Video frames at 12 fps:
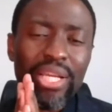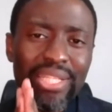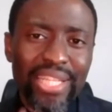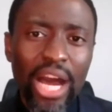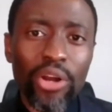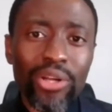a
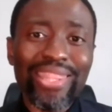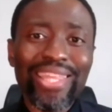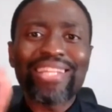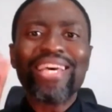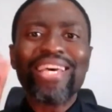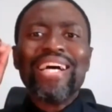doubt
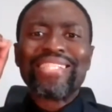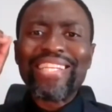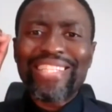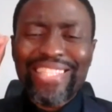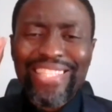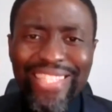that
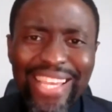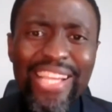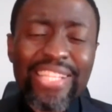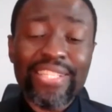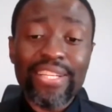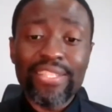
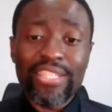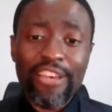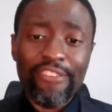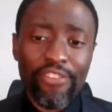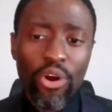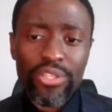decisions
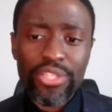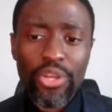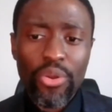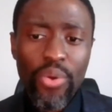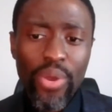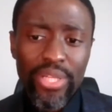have
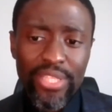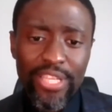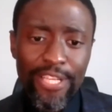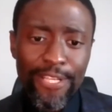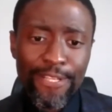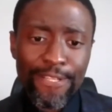
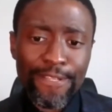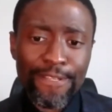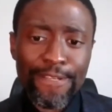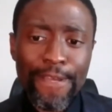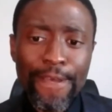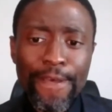consequences.